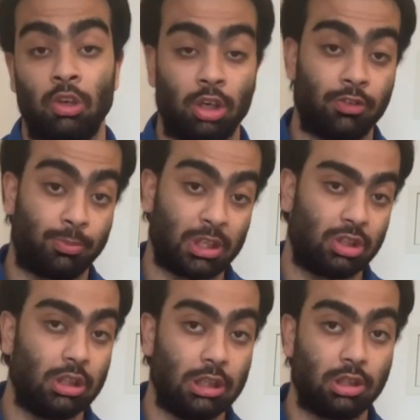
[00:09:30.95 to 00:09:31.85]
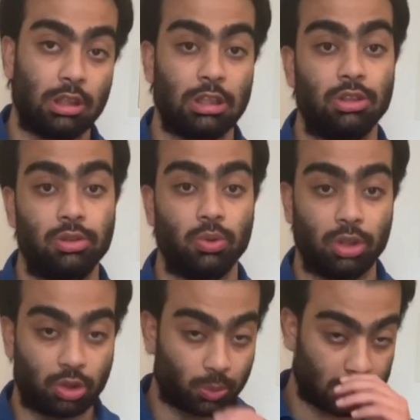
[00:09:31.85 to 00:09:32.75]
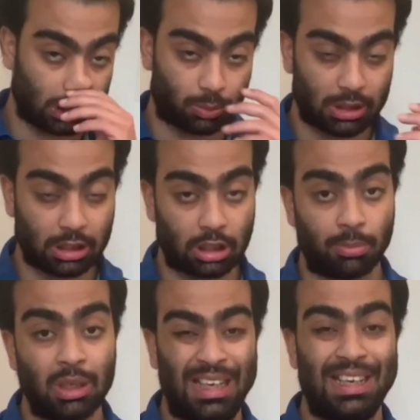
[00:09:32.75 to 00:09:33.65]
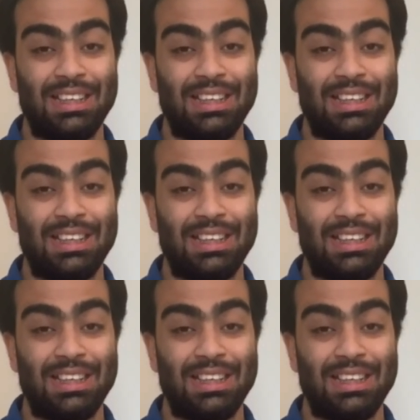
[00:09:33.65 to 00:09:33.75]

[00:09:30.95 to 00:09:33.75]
especially international students over here, when they come,